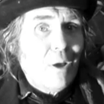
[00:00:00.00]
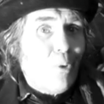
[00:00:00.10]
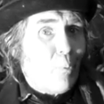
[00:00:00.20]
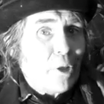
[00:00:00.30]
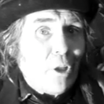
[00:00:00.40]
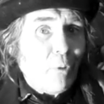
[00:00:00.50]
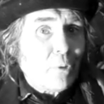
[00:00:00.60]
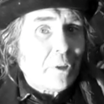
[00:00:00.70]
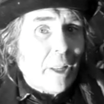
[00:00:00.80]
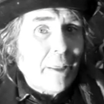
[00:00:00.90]
we
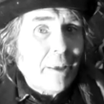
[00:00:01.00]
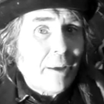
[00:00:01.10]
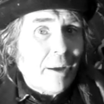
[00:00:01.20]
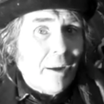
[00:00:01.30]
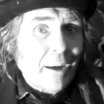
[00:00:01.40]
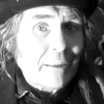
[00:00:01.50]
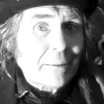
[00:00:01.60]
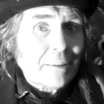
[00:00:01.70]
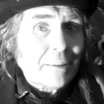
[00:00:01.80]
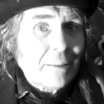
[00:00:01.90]
don't take
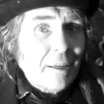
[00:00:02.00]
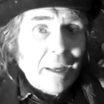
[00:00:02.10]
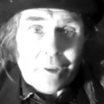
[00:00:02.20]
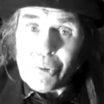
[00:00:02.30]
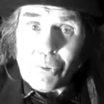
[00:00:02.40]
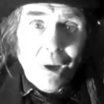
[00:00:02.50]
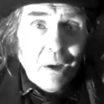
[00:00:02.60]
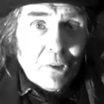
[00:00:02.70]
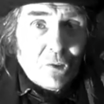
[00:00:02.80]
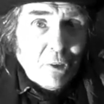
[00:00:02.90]
cards, and you
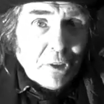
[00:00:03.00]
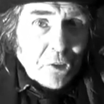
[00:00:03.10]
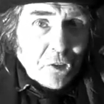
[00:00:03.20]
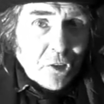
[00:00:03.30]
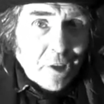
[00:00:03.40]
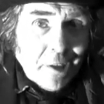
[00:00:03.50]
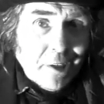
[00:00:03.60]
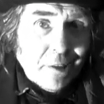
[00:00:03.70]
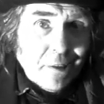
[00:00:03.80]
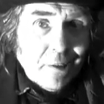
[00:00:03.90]
can't write a
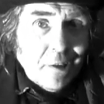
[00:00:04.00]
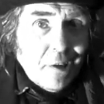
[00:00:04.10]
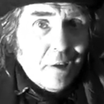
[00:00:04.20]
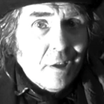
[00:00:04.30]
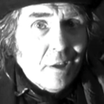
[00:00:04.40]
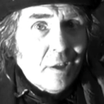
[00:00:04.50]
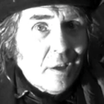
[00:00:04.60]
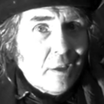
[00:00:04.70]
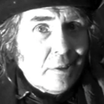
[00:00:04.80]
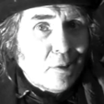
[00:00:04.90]
cheque,
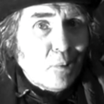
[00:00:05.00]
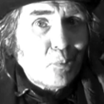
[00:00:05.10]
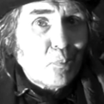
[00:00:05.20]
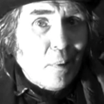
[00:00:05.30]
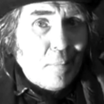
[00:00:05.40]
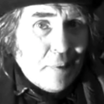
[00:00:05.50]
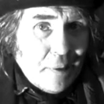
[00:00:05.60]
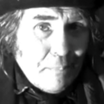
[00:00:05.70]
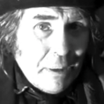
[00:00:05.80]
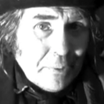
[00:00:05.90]
and don't worry
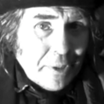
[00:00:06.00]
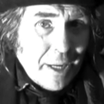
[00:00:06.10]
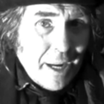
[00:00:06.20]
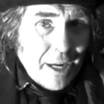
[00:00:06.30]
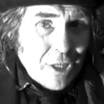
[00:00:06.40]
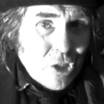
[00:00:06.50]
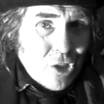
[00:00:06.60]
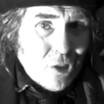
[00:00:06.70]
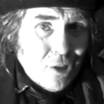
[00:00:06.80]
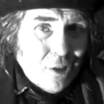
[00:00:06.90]
about
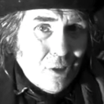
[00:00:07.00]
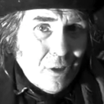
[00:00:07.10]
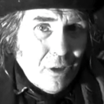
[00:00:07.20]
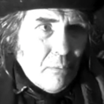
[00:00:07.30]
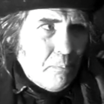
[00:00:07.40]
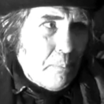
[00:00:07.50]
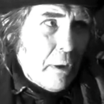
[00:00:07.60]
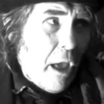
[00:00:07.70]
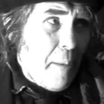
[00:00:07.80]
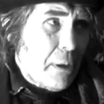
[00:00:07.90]
cash."
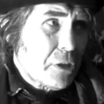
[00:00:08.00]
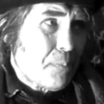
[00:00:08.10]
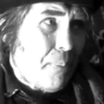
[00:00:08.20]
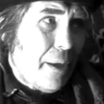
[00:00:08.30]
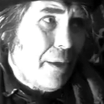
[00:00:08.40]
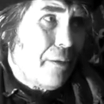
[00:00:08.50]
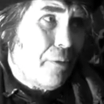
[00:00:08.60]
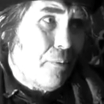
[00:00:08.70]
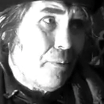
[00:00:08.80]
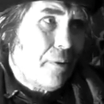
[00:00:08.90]
"But I must pay
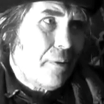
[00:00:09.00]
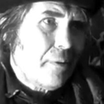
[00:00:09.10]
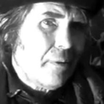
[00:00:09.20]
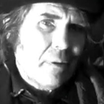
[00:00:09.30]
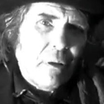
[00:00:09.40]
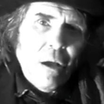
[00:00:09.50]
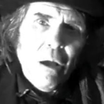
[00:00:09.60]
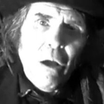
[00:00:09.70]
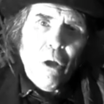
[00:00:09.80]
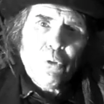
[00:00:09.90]
you."
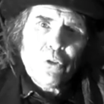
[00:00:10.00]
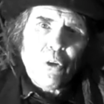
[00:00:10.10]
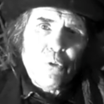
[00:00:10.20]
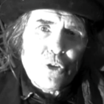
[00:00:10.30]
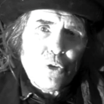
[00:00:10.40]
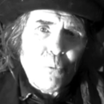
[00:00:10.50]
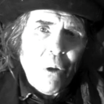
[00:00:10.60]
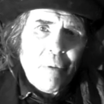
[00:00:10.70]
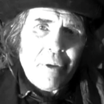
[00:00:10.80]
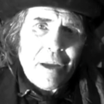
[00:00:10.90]
"Oh, don't you
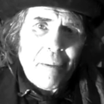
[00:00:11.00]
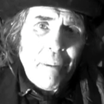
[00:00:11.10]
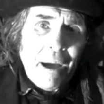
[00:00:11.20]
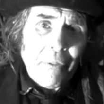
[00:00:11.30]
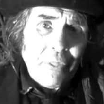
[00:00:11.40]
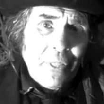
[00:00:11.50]
worry about